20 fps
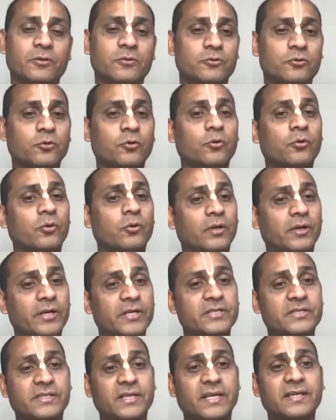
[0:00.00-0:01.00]
So
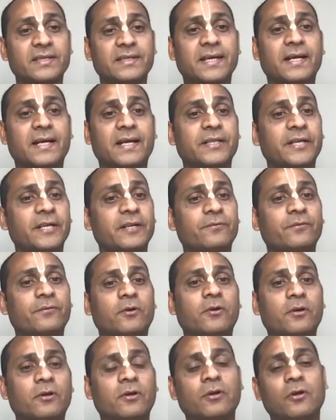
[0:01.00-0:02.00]
he's saying that,
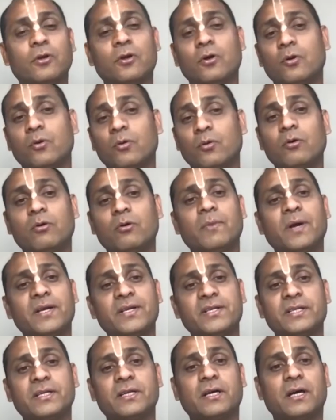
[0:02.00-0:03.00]
therefore, O
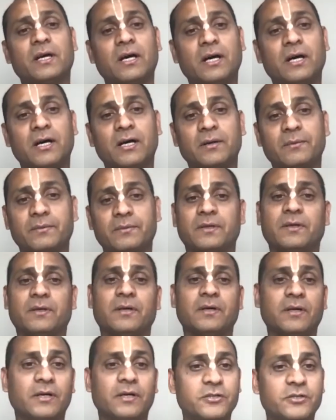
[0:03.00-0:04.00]
mighty
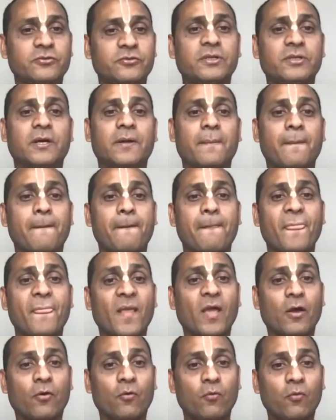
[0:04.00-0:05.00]
Arjuna,
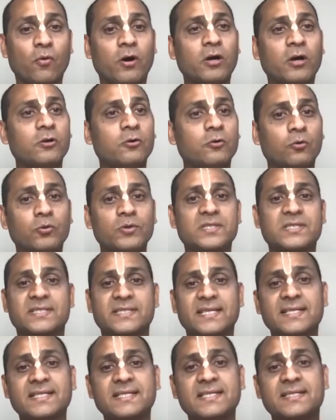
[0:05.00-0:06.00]
one whose
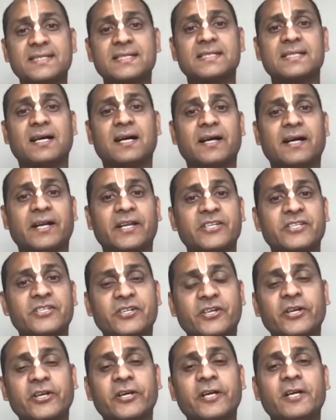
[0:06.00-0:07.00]
senses are
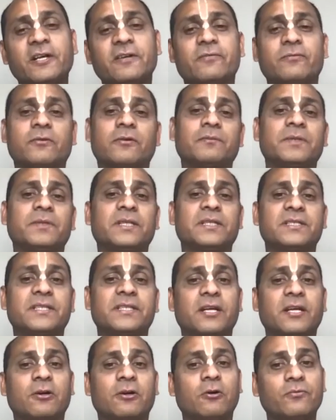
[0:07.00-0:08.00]
restrained from
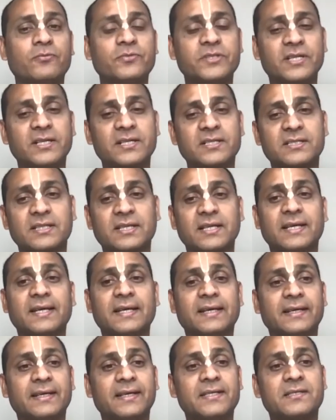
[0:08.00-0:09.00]
their objects
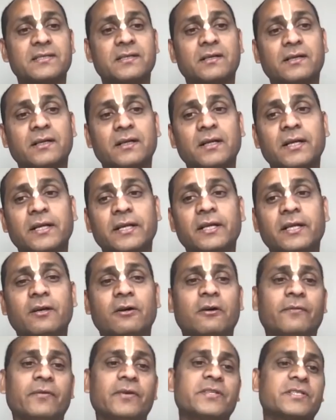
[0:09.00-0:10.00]
is certainly
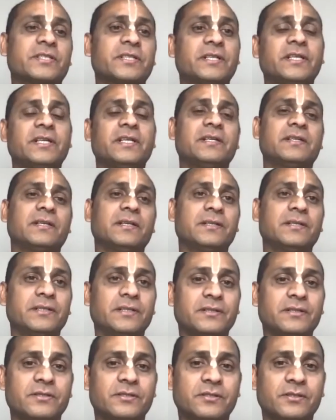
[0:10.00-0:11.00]
of a steady
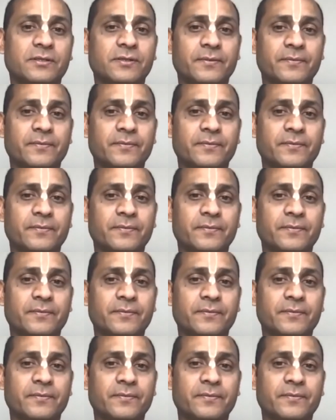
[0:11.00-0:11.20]
intelligence.